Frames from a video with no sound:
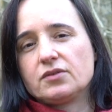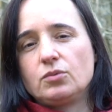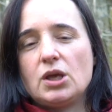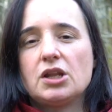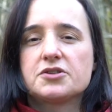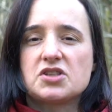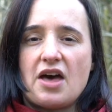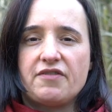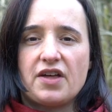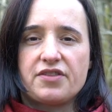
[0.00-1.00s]
We can also
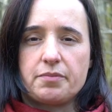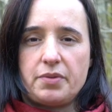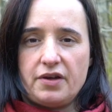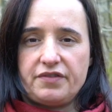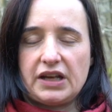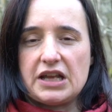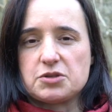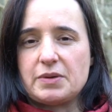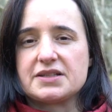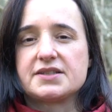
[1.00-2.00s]
have other perfect aspects,